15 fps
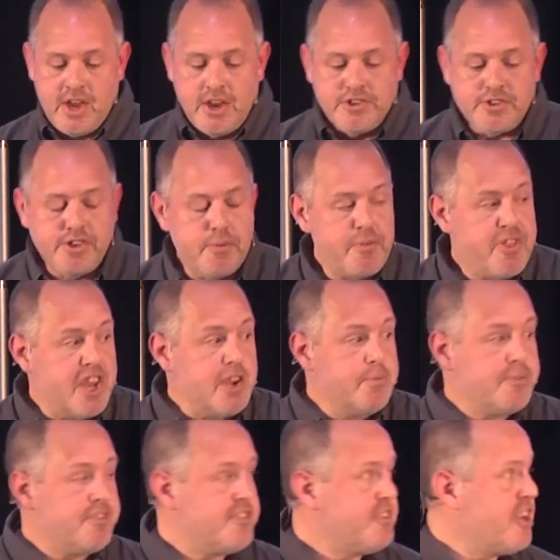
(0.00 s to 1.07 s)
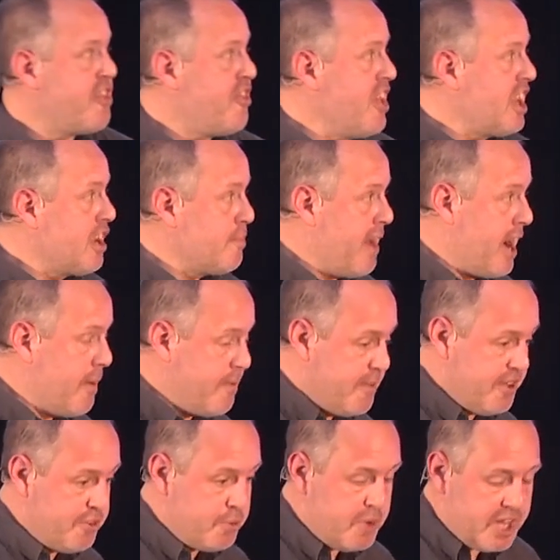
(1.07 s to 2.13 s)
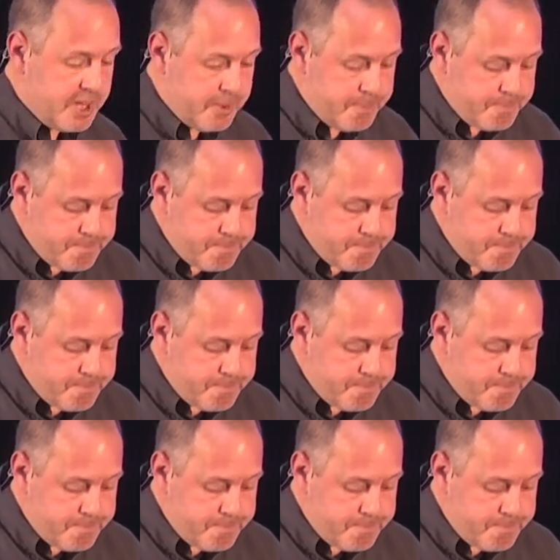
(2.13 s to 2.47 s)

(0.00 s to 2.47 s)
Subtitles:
So some themes to think about this week.